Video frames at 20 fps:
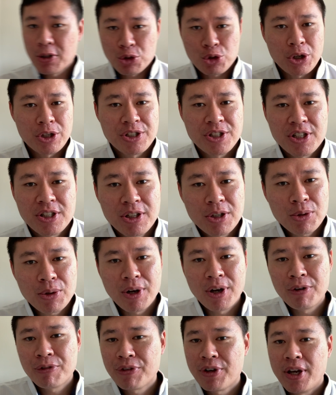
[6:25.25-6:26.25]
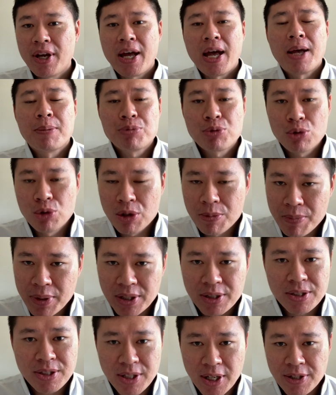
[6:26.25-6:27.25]
transiting to healthcare absolutely
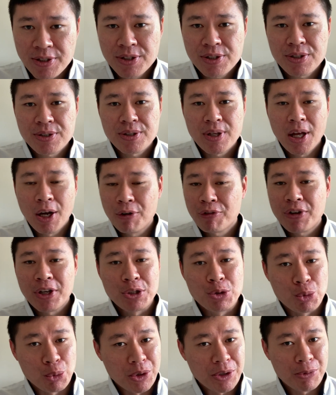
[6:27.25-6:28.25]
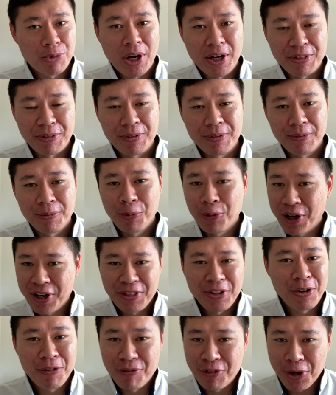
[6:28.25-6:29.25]
makes sense. Healthcare is doing right
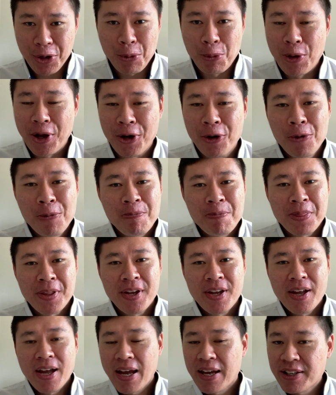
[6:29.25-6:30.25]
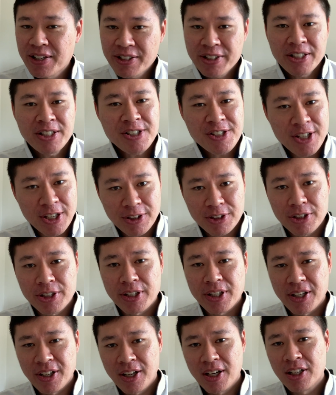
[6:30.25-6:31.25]
now very well. And another sector that
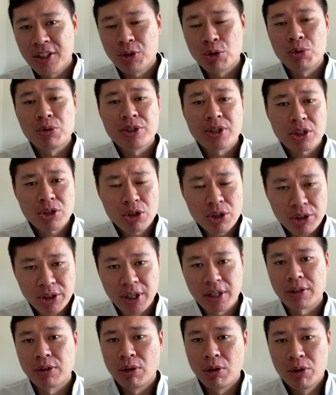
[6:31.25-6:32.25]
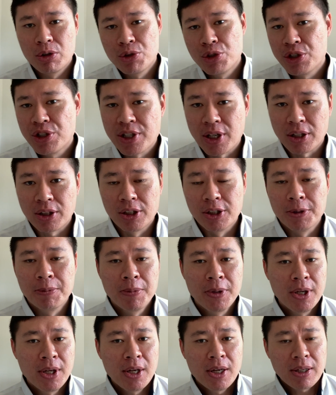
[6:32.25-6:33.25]
I can highlight to you is actually technology sector.
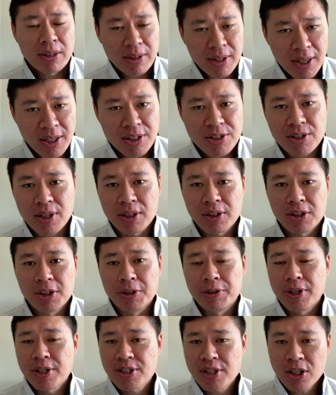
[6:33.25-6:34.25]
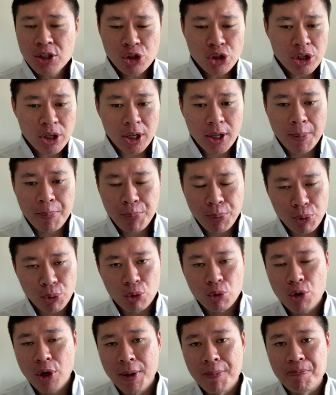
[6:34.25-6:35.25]
Tech sector, there's actually a
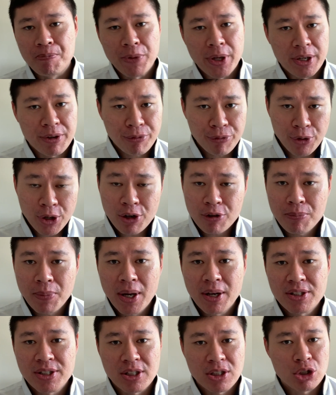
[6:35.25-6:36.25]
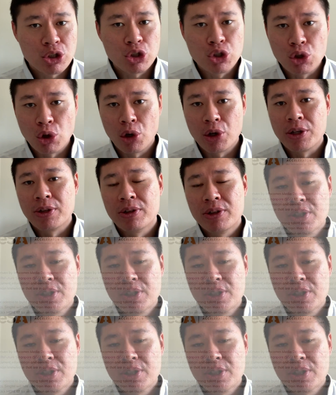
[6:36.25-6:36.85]
program that a friend of mine has actually joined.